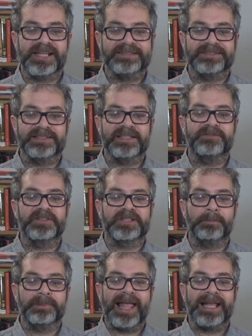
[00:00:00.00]
had delivered
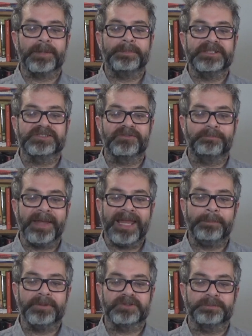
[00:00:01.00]
a blank piece of
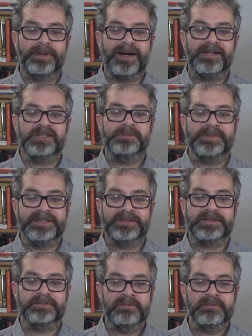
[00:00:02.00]
paper to Parliament.